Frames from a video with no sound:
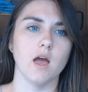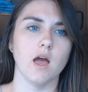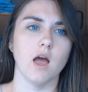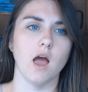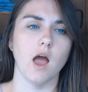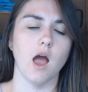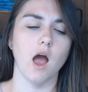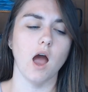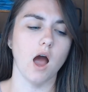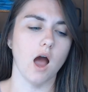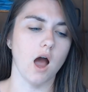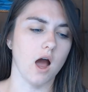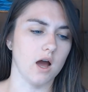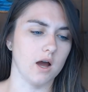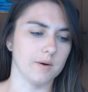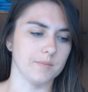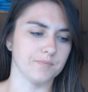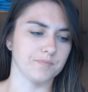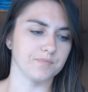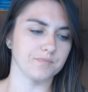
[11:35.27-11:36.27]

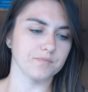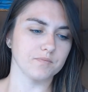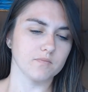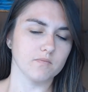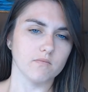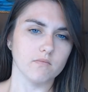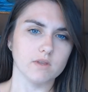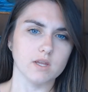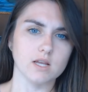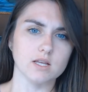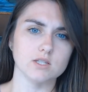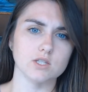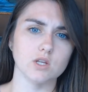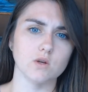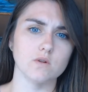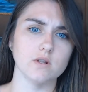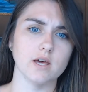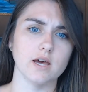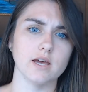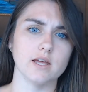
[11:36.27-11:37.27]
So
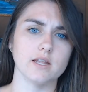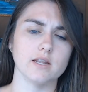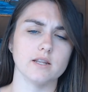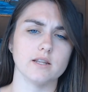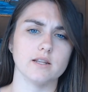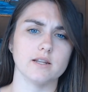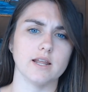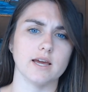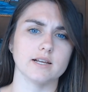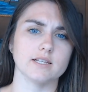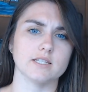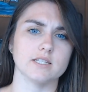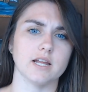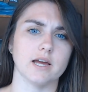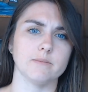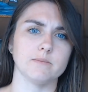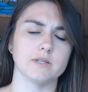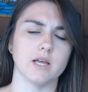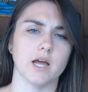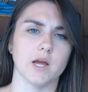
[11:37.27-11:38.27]
then next
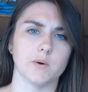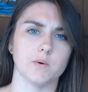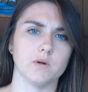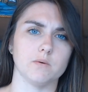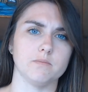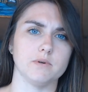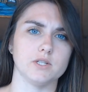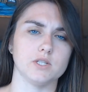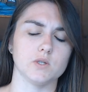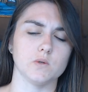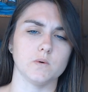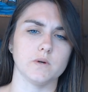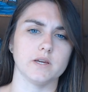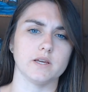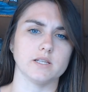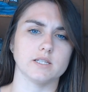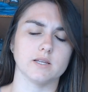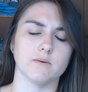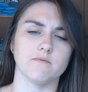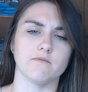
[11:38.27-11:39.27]
steps, I will be
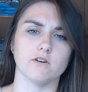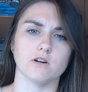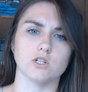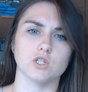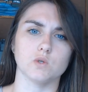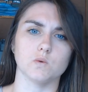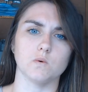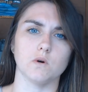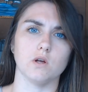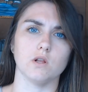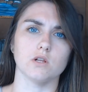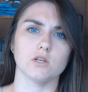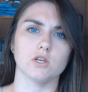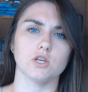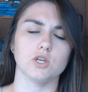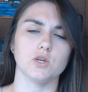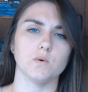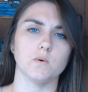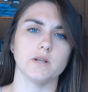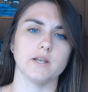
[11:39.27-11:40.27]
doing some virtual
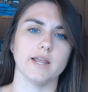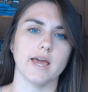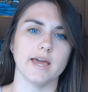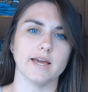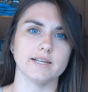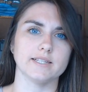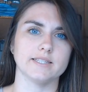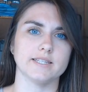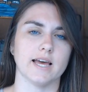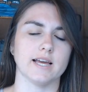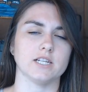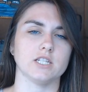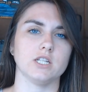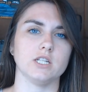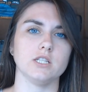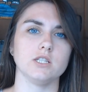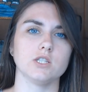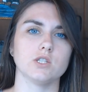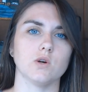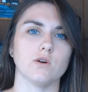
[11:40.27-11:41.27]
Q&A
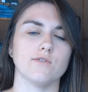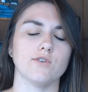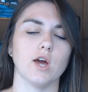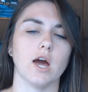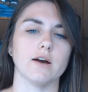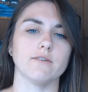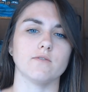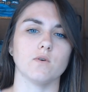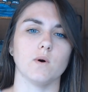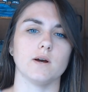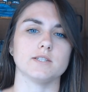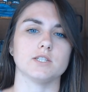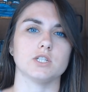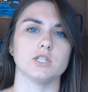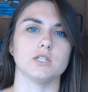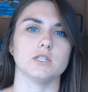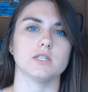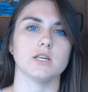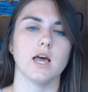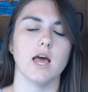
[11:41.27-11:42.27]
sessions. So if you have
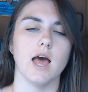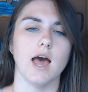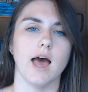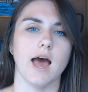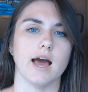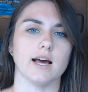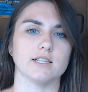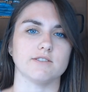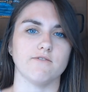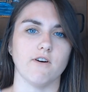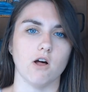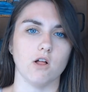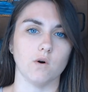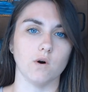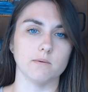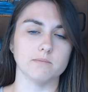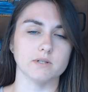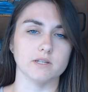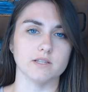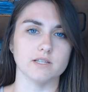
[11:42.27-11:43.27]
questions as
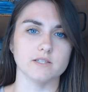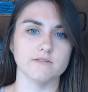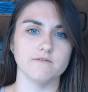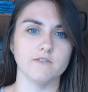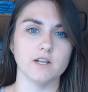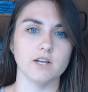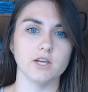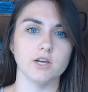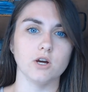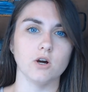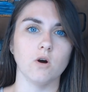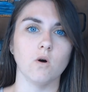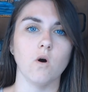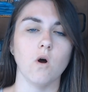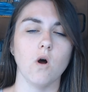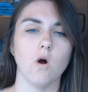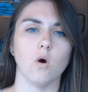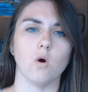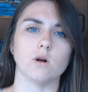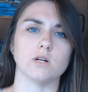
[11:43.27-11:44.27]
follow-up to this video
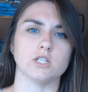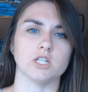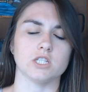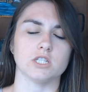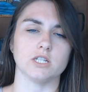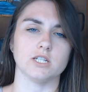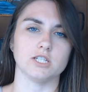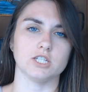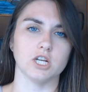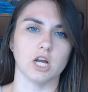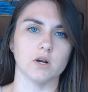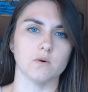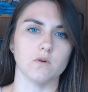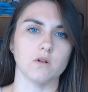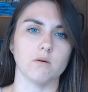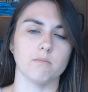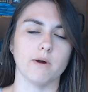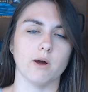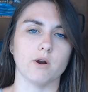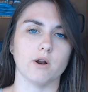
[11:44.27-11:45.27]
or just in general
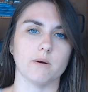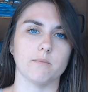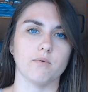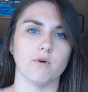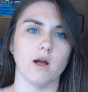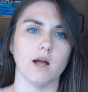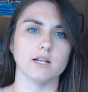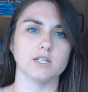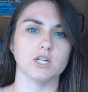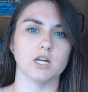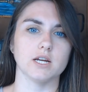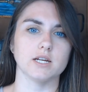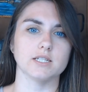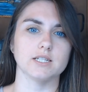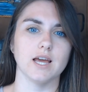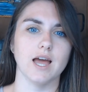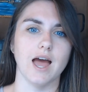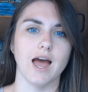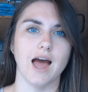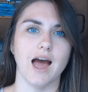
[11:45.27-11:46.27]
about our project,
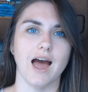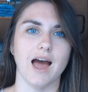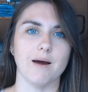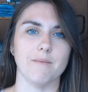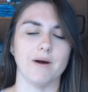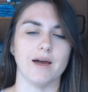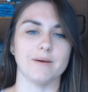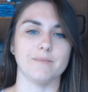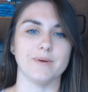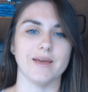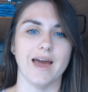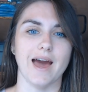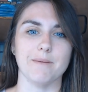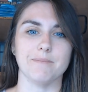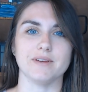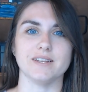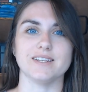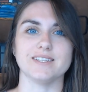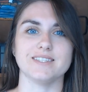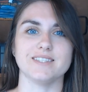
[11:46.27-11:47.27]
I'd be happy
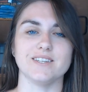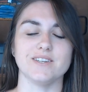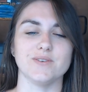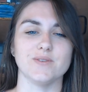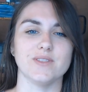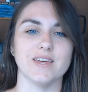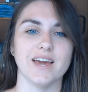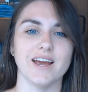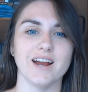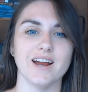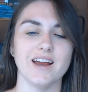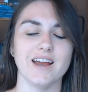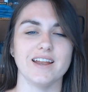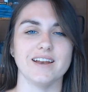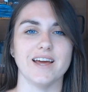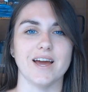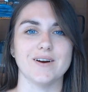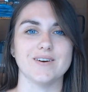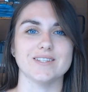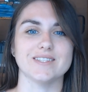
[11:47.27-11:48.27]
to see you there, and
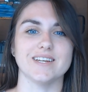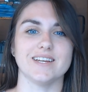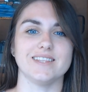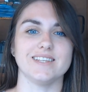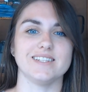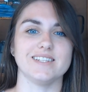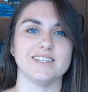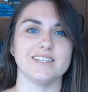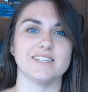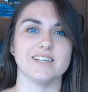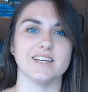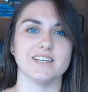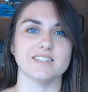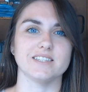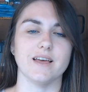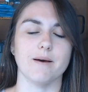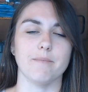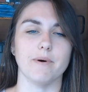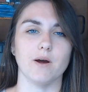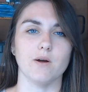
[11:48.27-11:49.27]
I will send the details
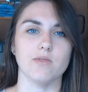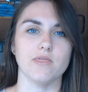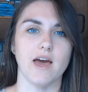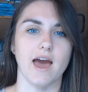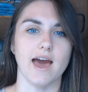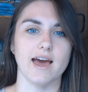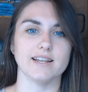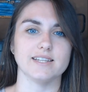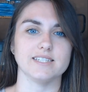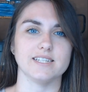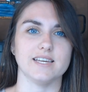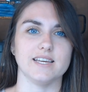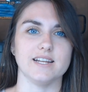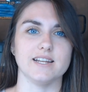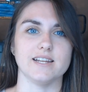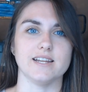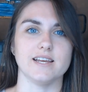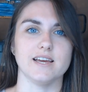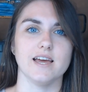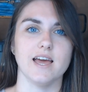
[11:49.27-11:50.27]
about that
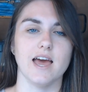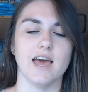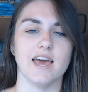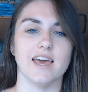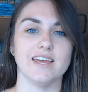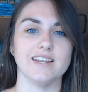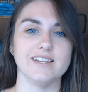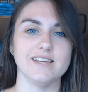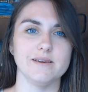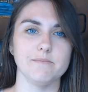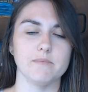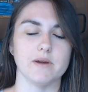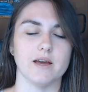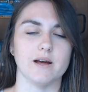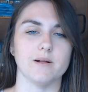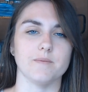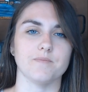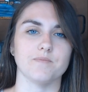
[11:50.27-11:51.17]
in an email.